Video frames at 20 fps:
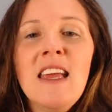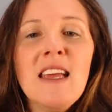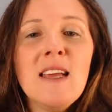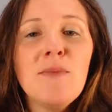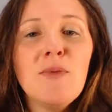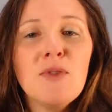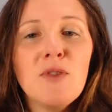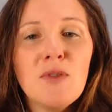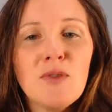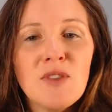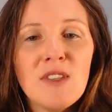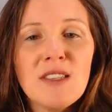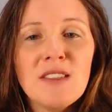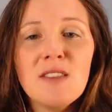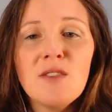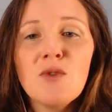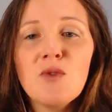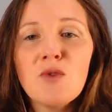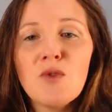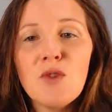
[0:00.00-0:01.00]
It produces
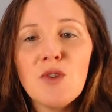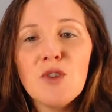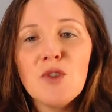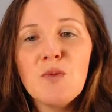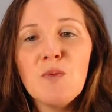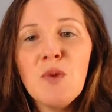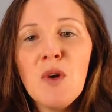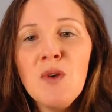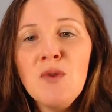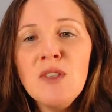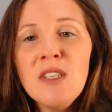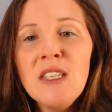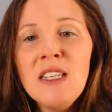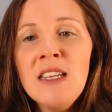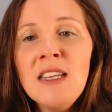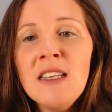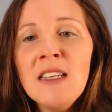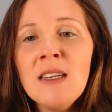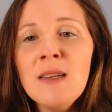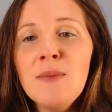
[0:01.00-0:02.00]
and stores
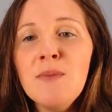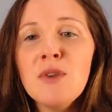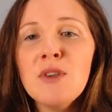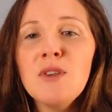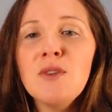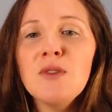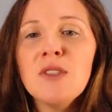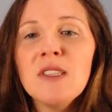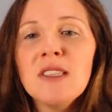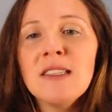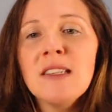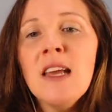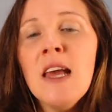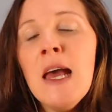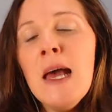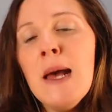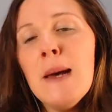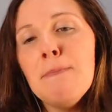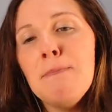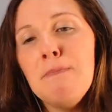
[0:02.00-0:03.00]
protein. It produces
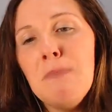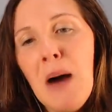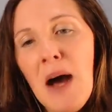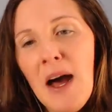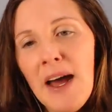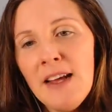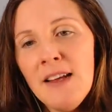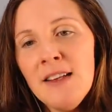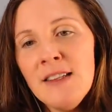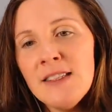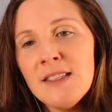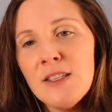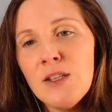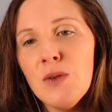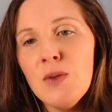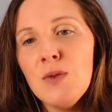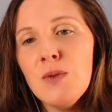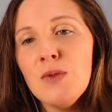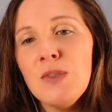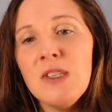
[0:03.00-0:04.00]
bile
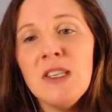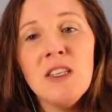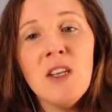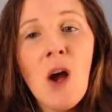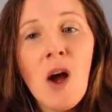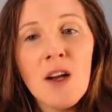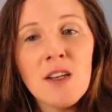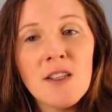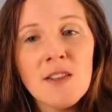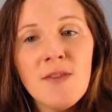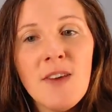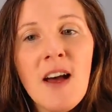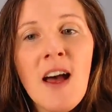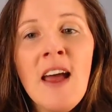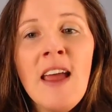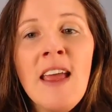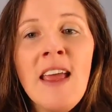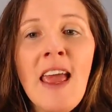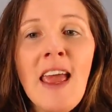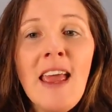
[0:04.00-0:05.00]
to
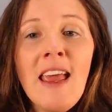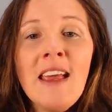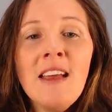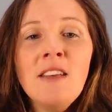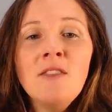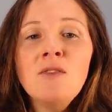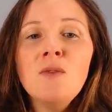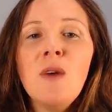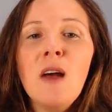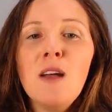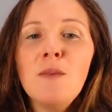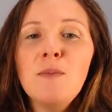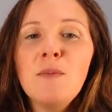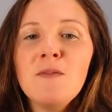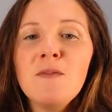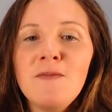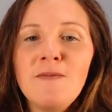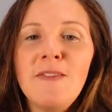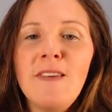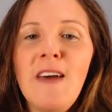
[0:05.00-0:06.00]
detoxify and to help in
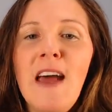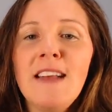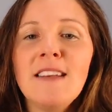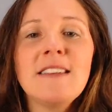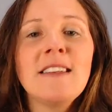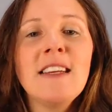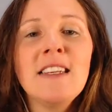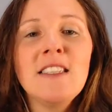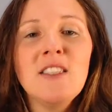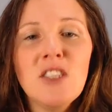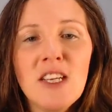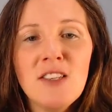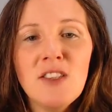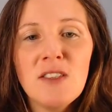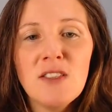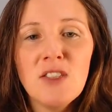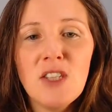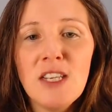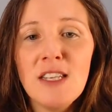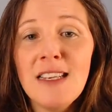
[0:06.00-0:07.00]
fat
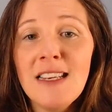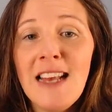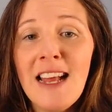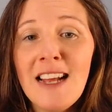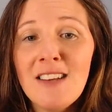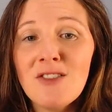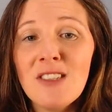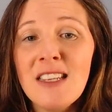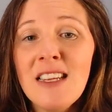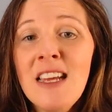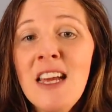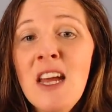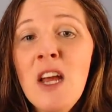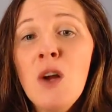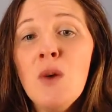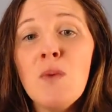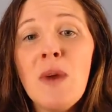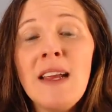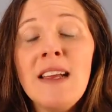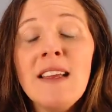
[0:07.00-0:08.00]
digestion. It actually
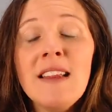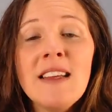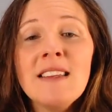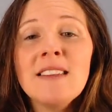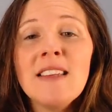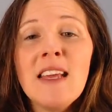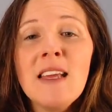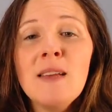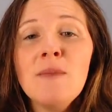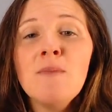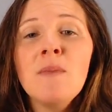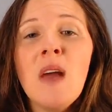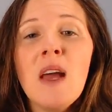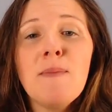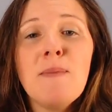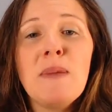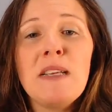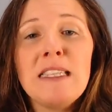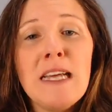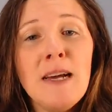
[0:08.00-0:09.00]
regulates and
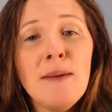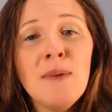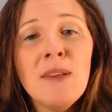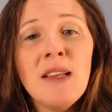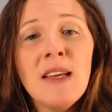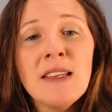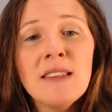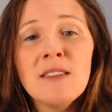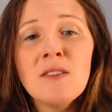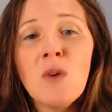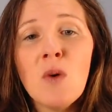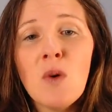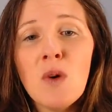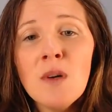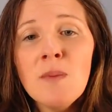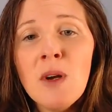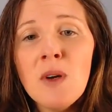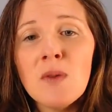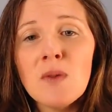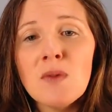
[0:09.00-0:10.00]
metabolizes
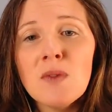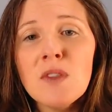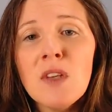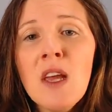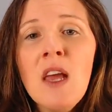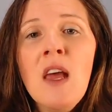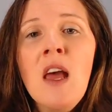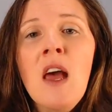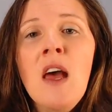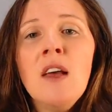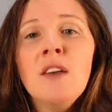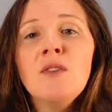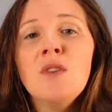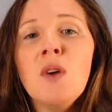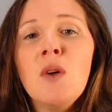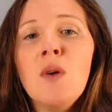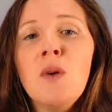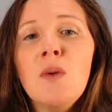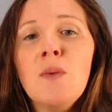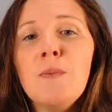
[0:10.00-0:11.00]
hormones.
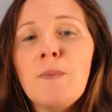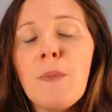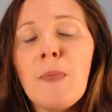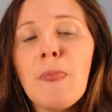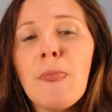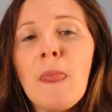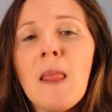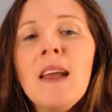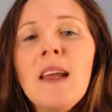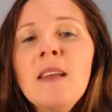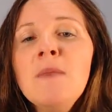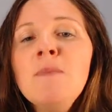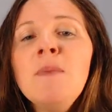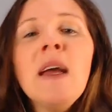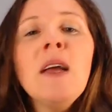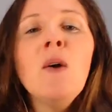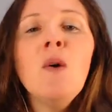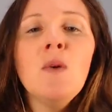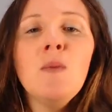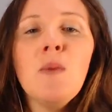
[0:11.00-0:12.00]
So in my
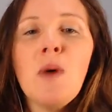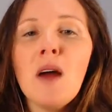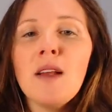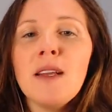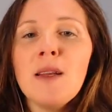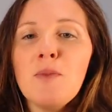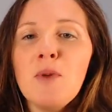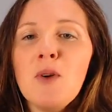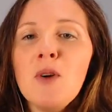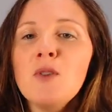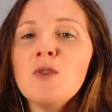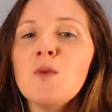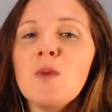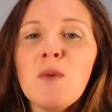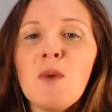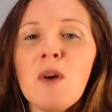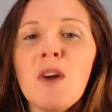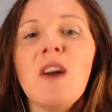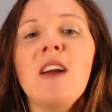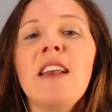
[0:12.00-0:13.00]
whole body approach, we
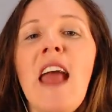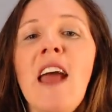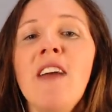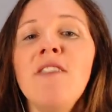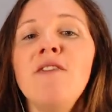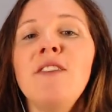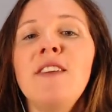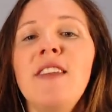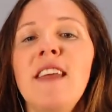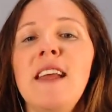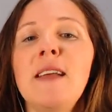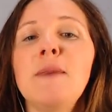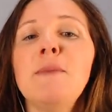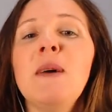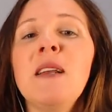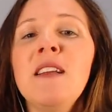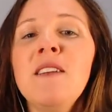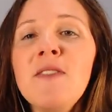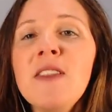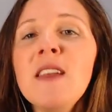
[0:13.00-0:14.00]
work on everything, but
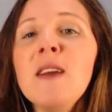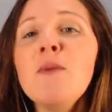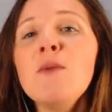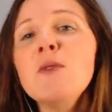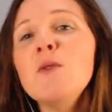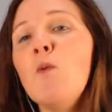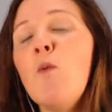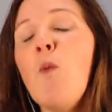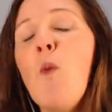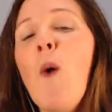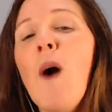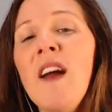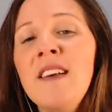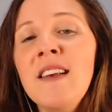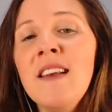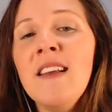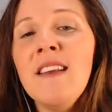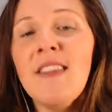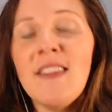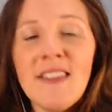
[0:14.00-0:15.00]
if there was
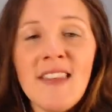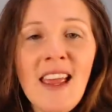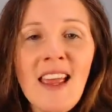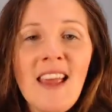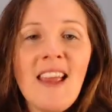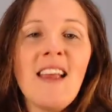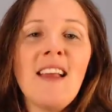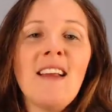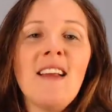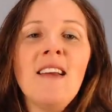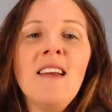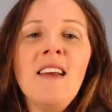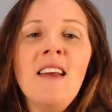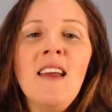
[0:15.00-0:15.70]
one thing